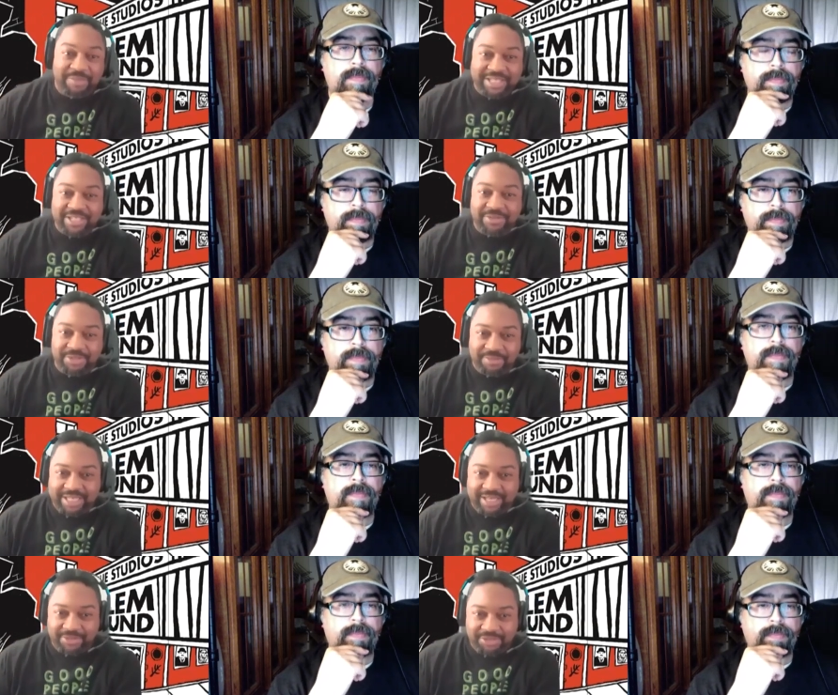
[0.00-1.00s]
Speaker 1: me to do
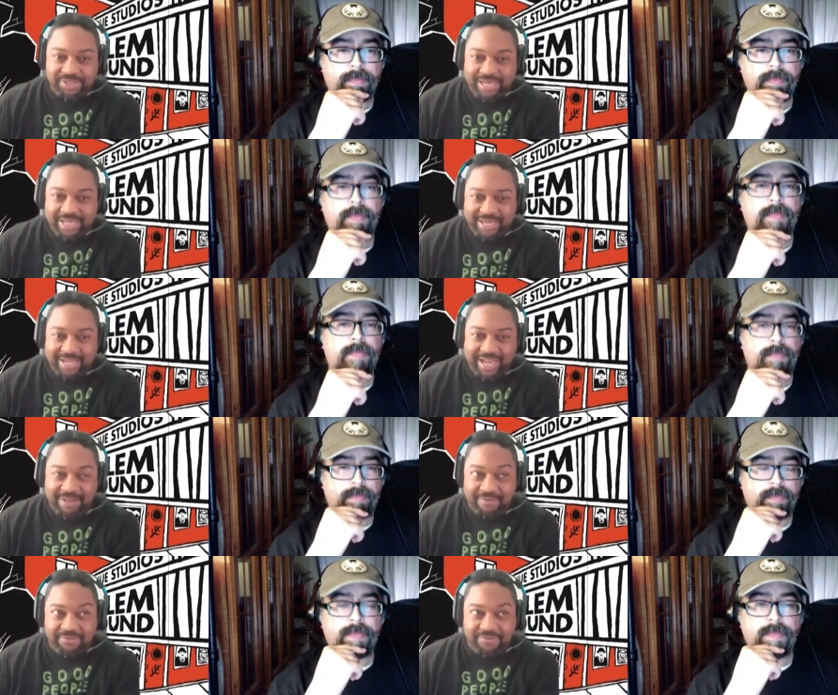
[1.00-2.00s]
something else, and I
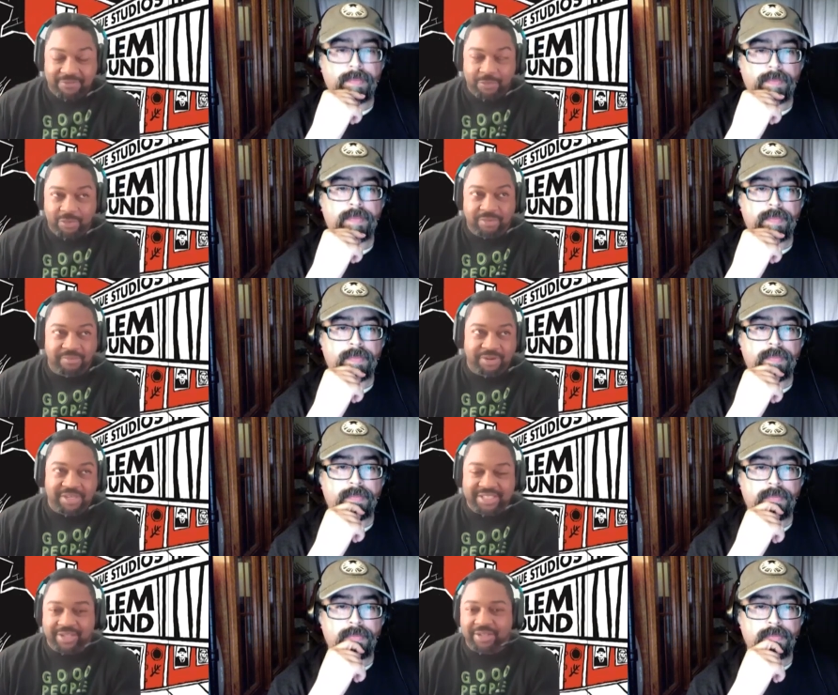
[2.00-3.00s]
have four
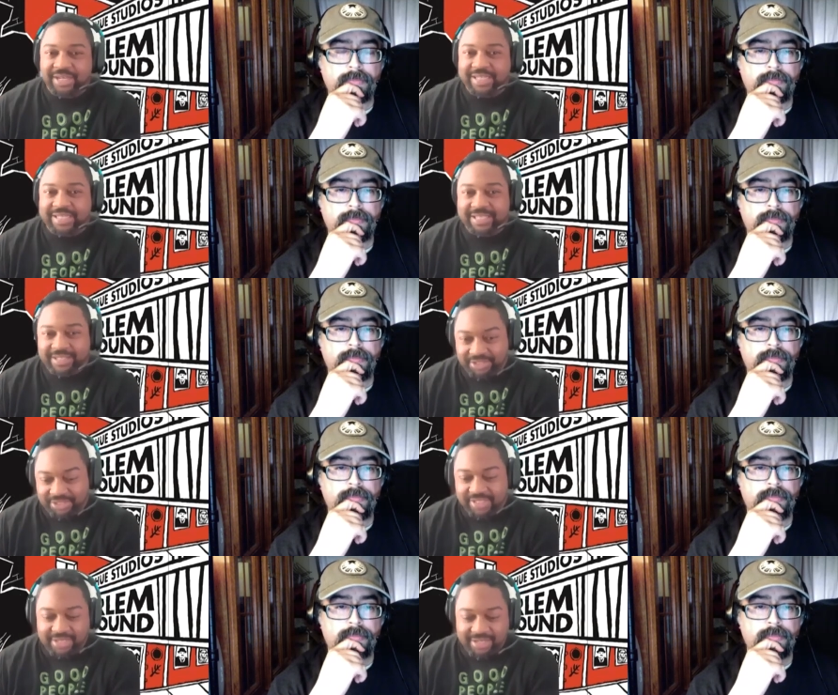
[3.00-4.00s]
very solid ideas.
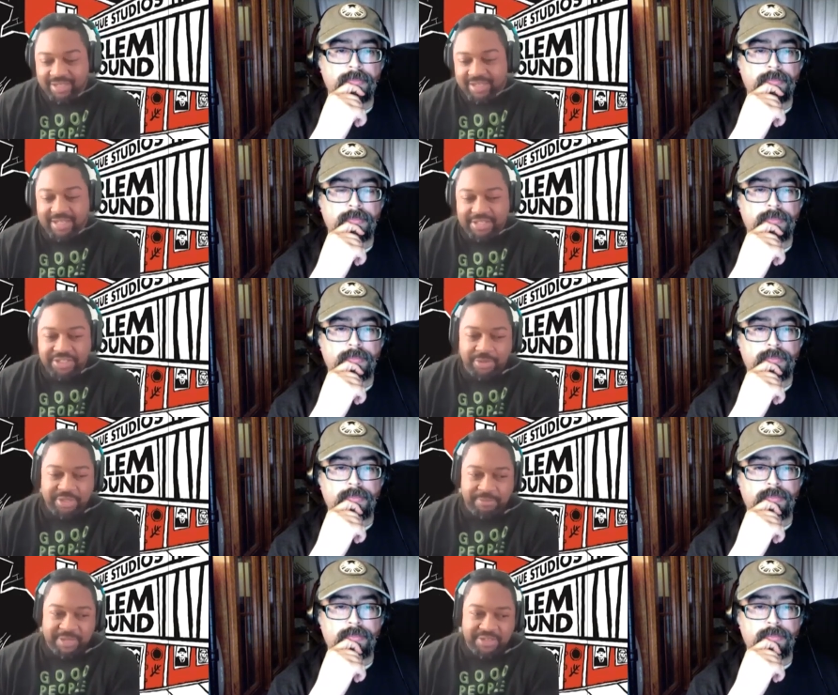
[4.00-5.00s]
So it
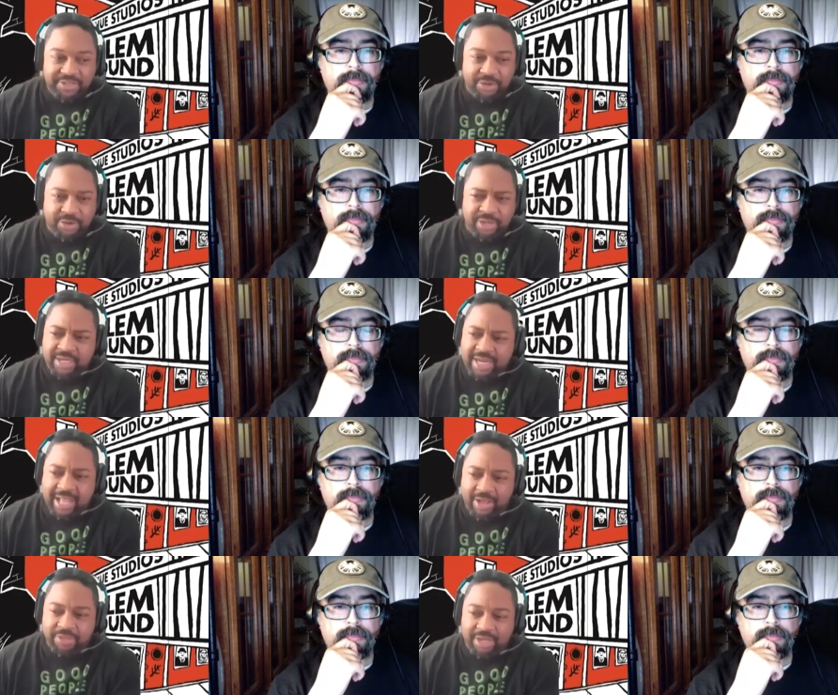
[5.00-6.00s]
depends on
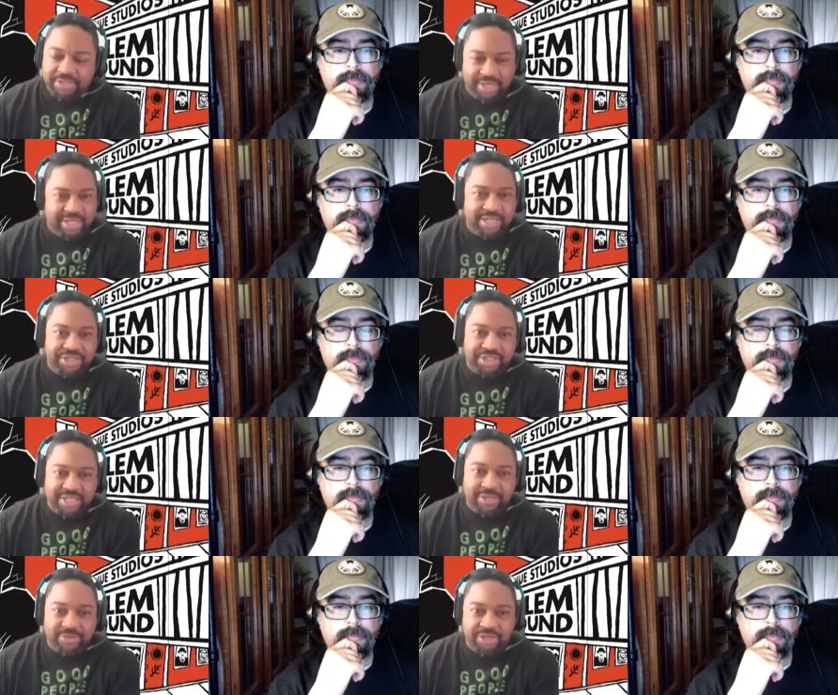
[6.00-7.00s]
how the second edition
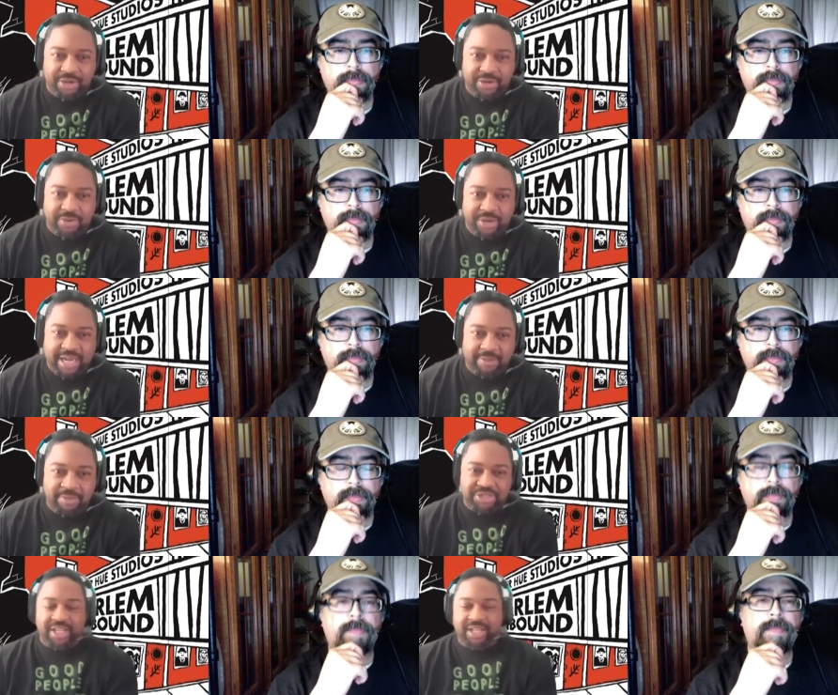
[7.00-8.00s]
sales go and how
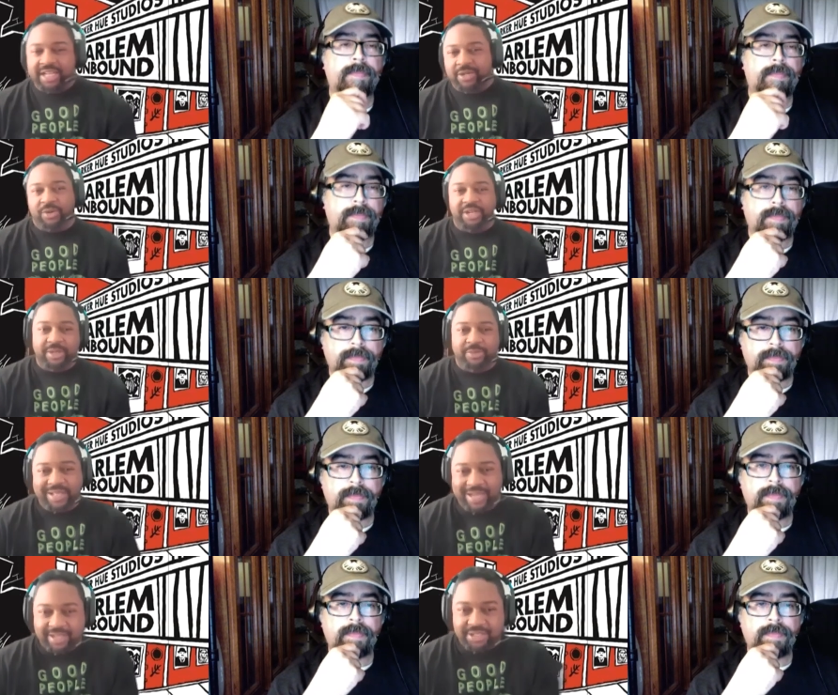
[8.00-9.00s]
much I like working
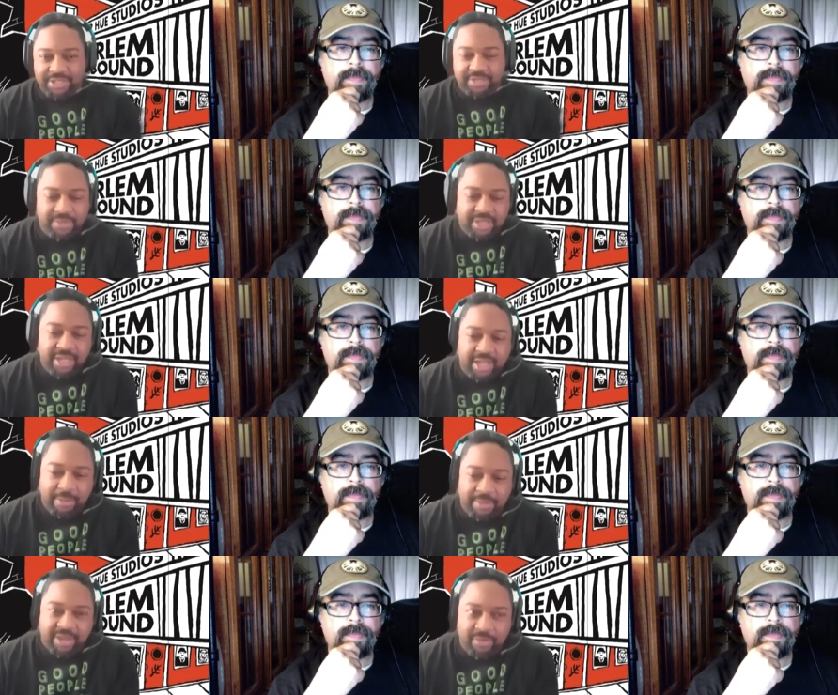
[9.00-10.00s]
with Chaosium
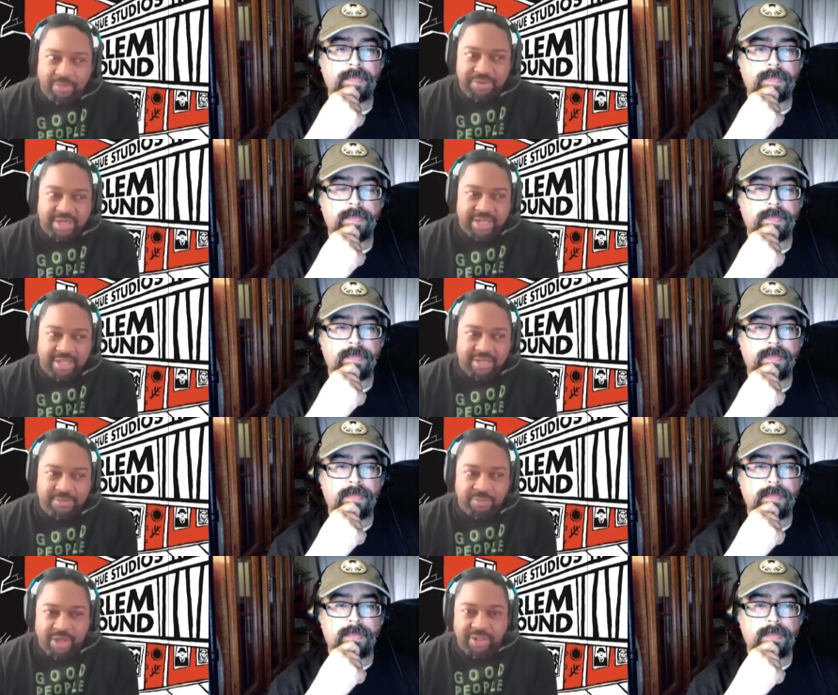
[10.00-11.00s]
about whether or not
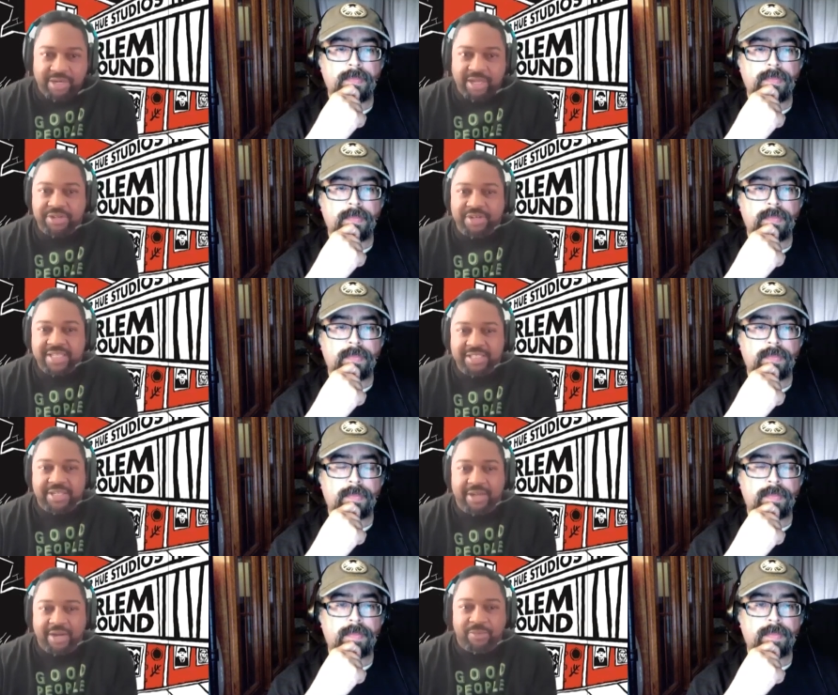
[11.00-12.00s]
while our contract is
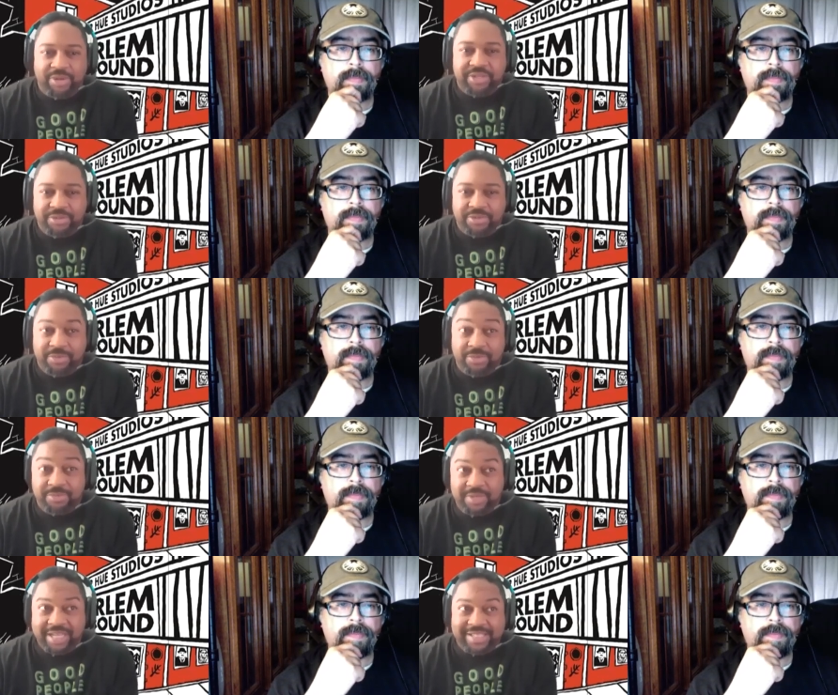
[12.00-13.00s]
there, I want to do a